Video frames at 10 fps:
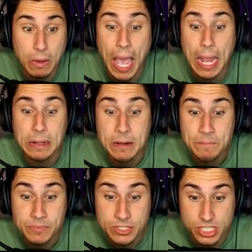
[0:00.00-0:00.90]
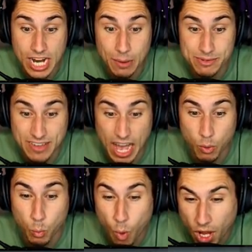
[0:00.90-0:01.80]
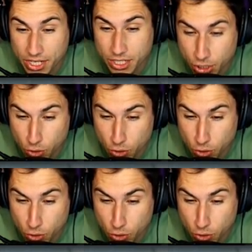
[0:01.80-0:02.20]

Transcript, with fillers: Okay. So now we've got one